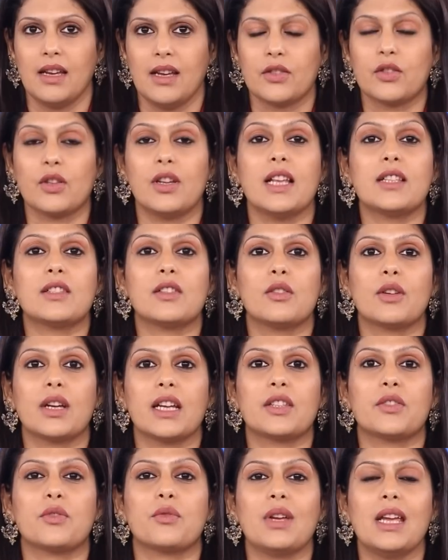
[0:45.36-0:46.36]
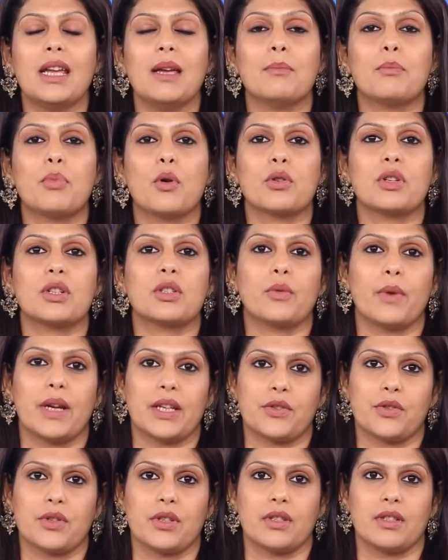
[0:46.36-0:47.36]
So let's look at three important
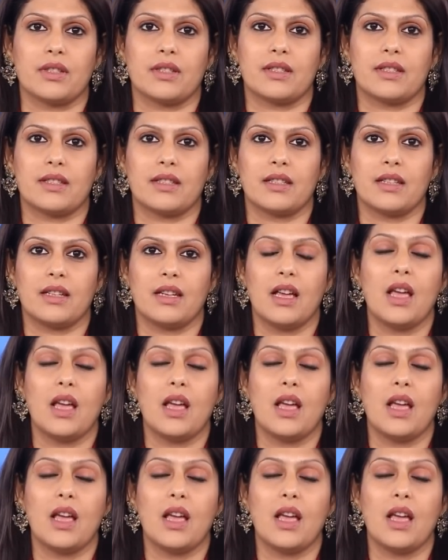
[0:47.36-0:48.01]
questions.